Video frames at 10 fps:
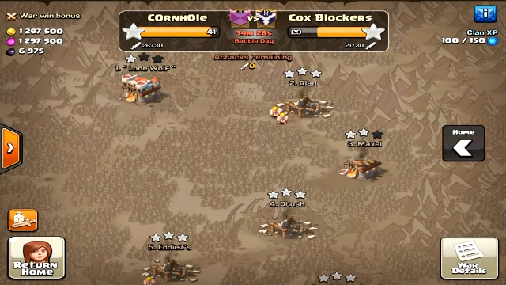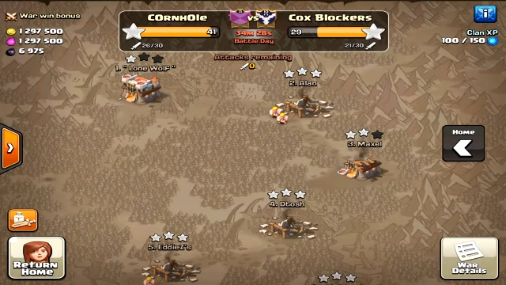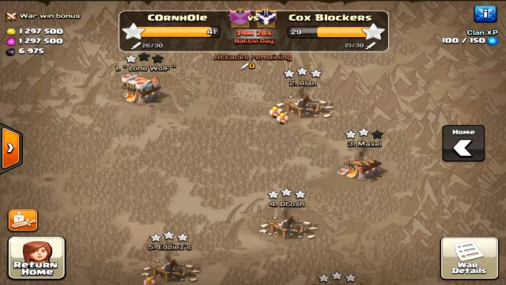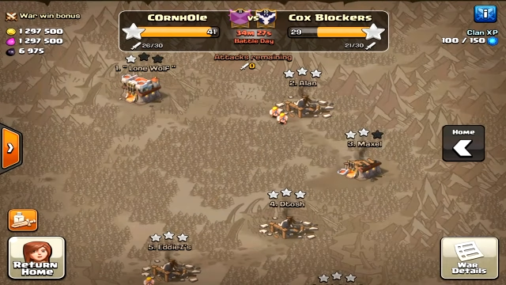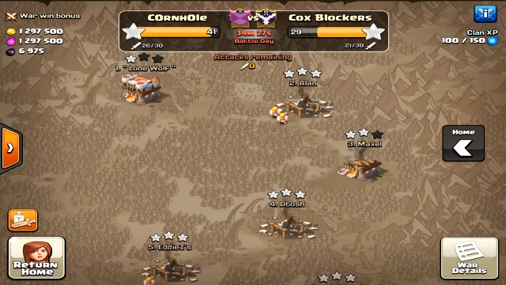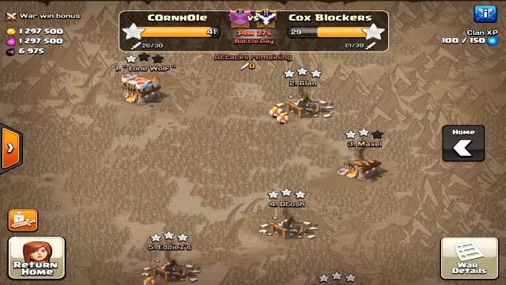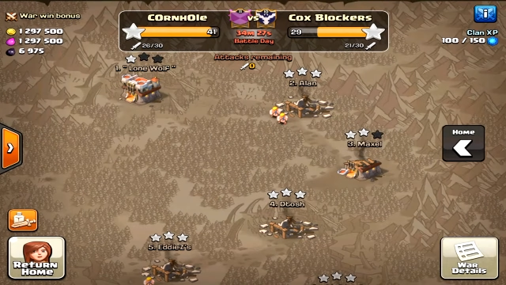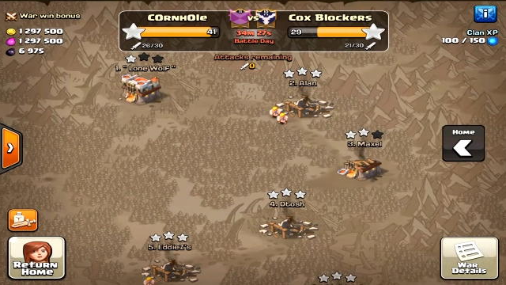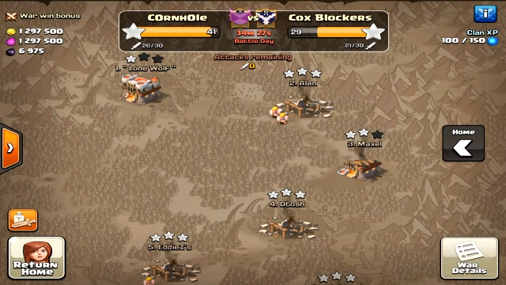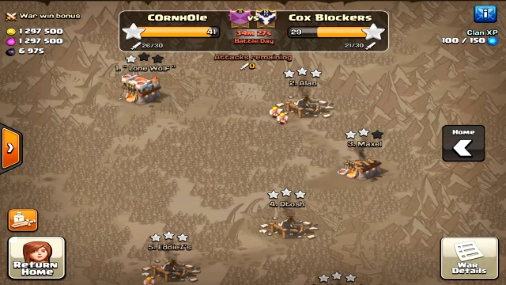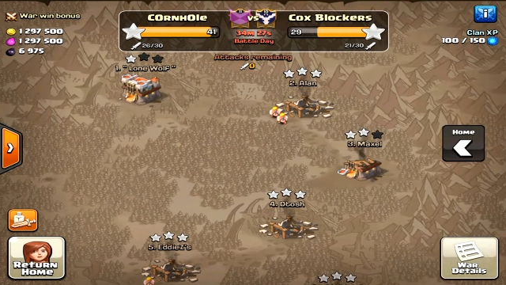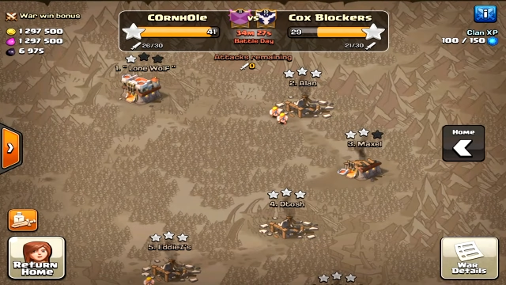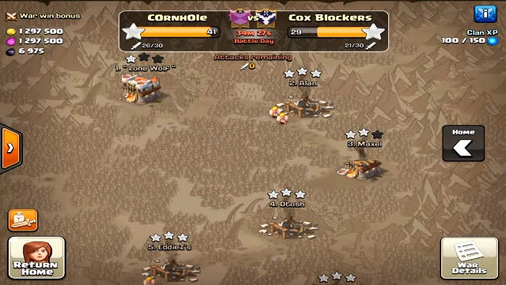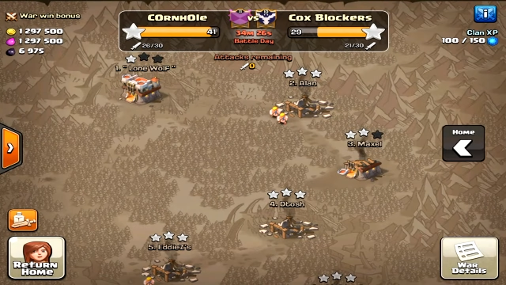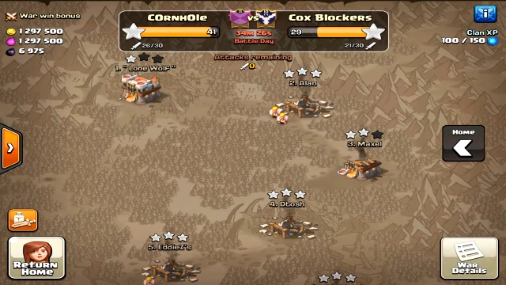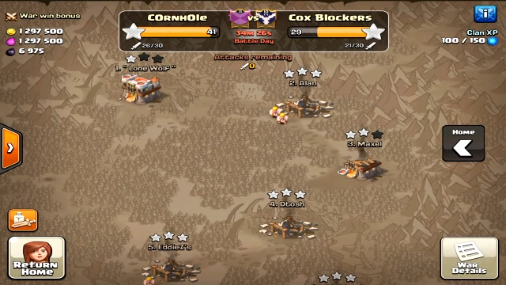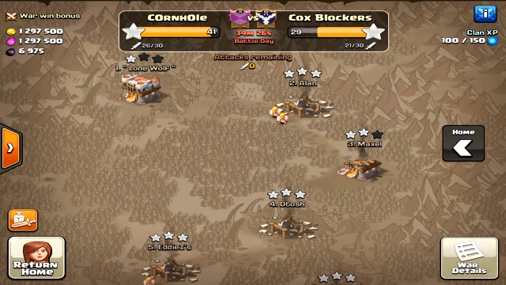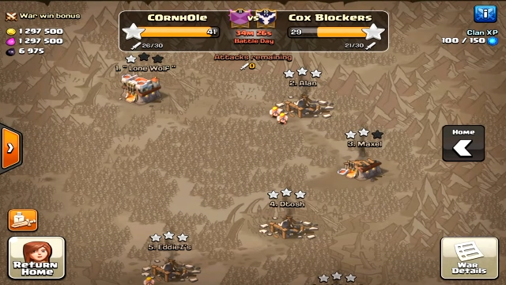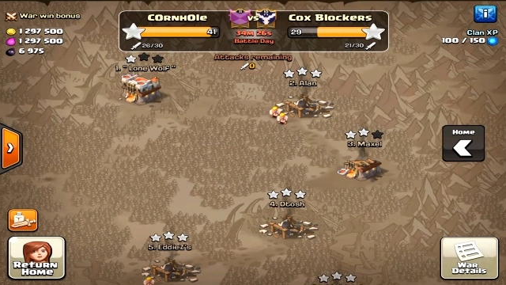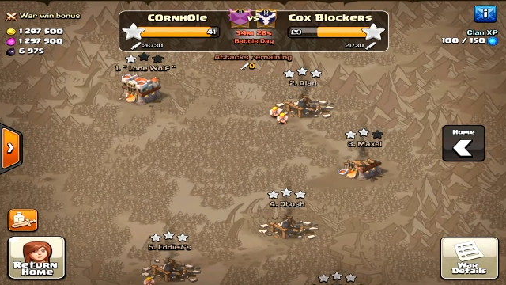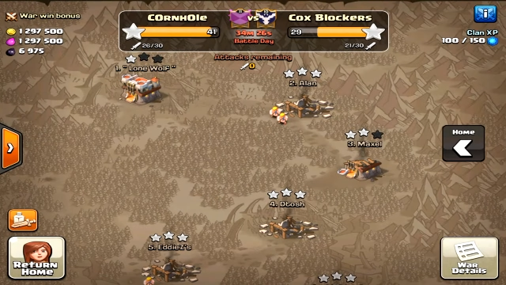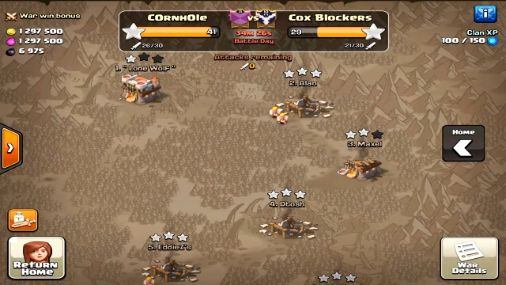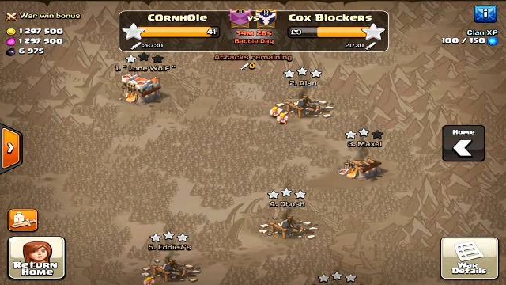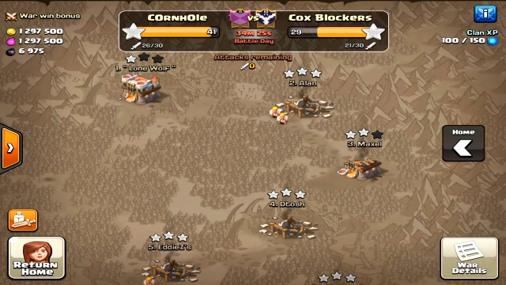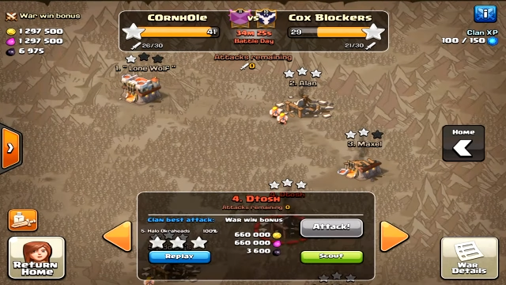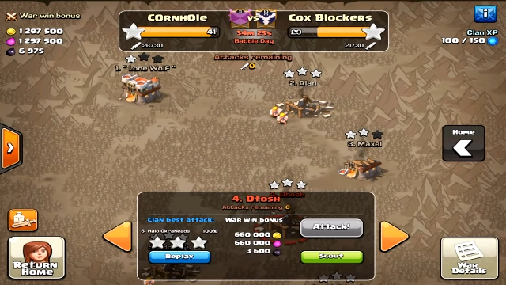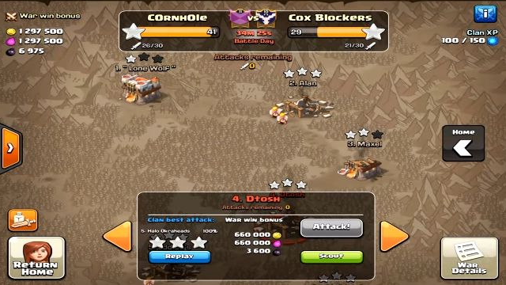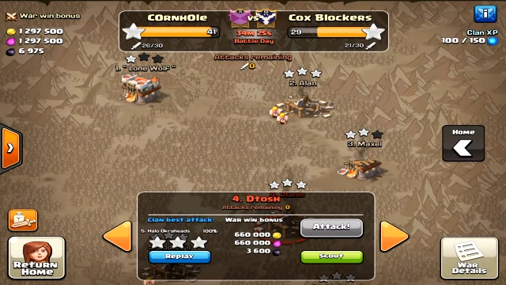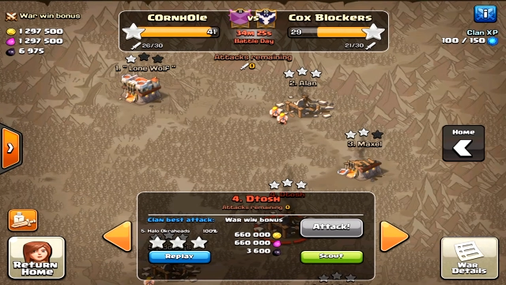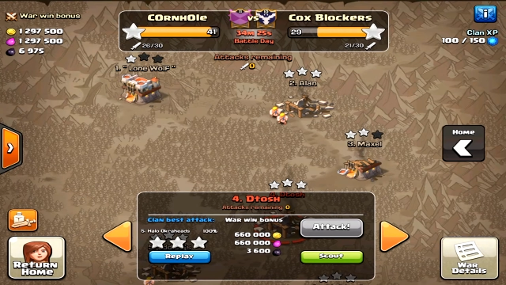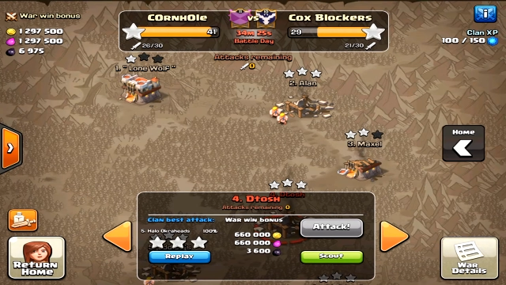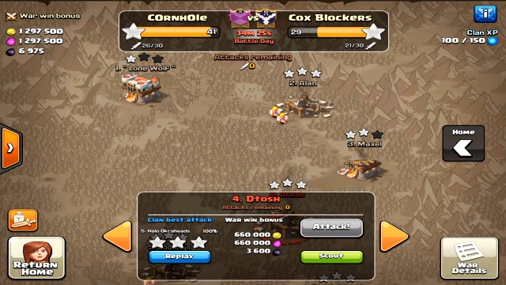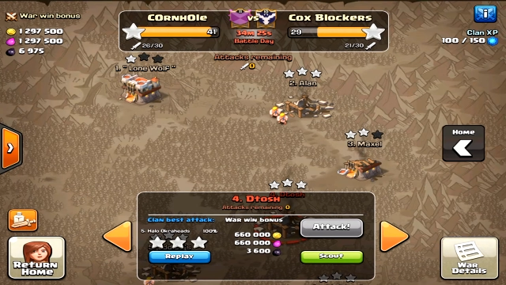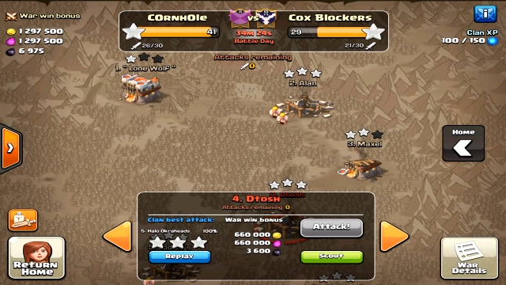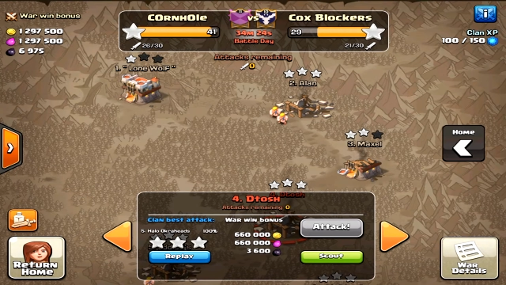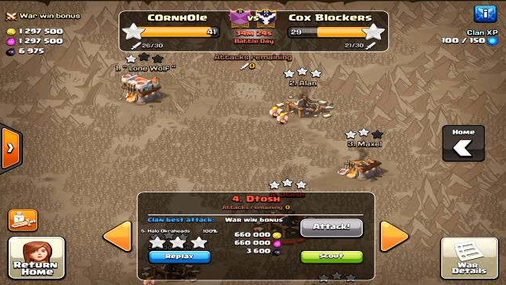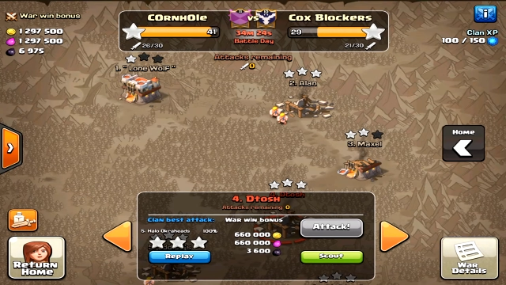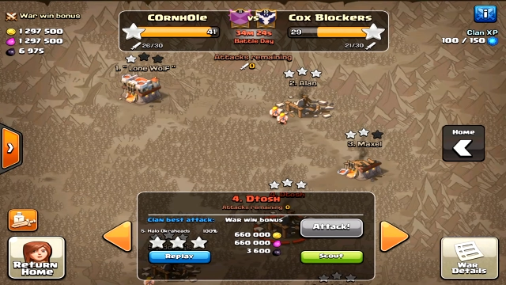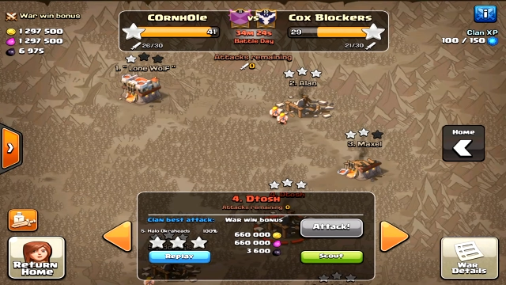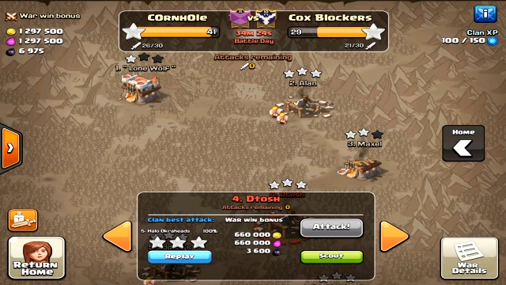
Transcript: Nobody's mouth can be seen.